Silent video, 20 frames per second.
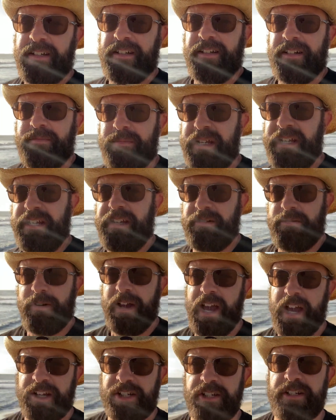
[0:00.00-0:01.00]
immediate
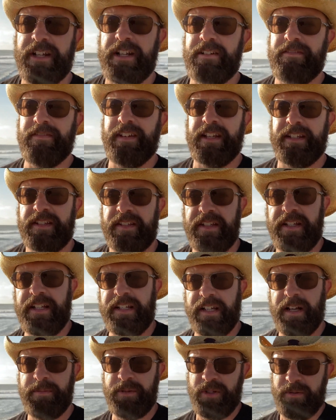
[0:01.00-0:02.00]
reaction at events leading
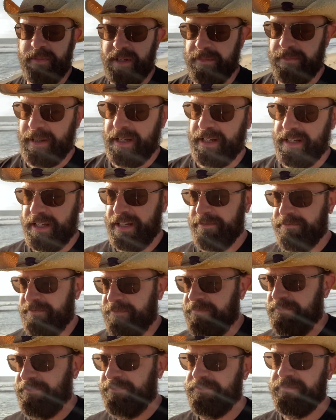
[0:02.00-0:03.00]
up to big payday
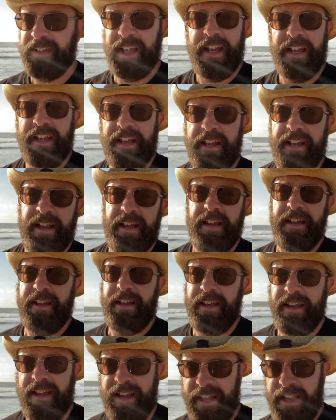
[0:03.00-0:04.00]

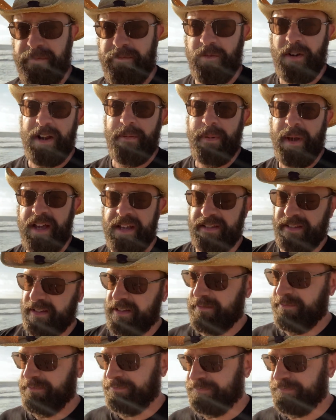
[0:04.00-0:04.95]
and right past it.